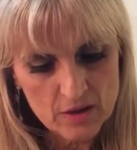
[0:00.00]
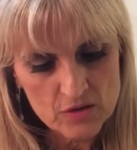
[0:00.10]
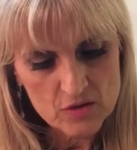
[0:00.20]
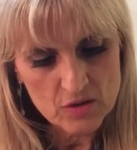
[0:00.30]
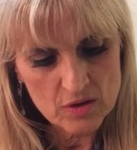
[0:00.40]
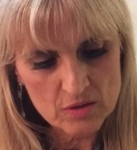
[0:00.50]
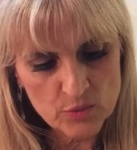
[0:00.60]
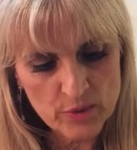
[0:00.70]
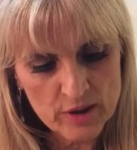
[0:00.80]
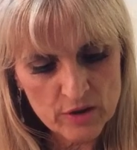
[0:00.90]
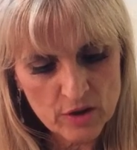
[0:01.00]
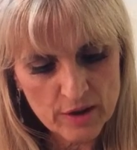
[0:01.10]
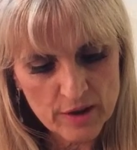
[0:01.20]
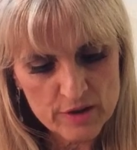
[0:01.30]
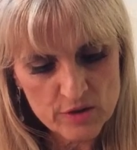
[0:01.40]
So,
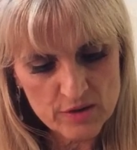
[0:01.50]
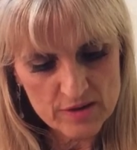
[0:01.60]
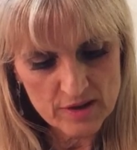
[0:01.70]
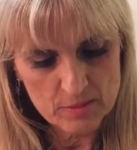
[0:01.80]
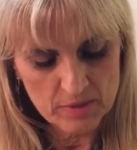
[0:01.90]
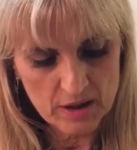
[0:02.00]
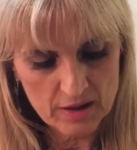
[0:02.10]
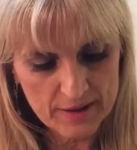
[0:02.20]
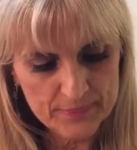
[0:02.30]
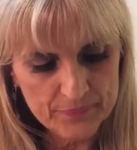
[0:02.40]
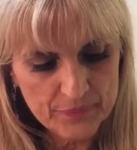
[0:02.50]
reincarnation in the same body.